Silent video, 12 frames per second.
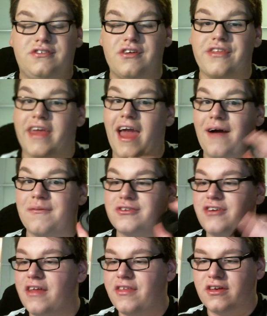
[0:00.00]
to the cap, which
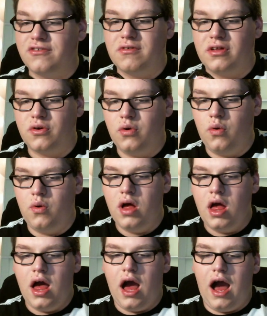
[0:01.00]
I think is really cool.
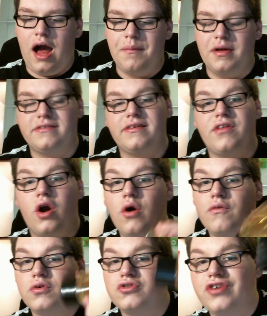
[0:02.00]
It's in the
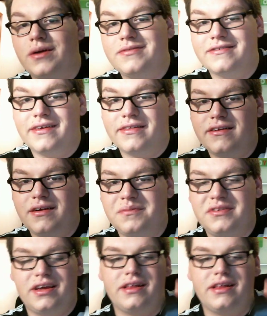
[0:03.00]
oval shape, just like the Diptyque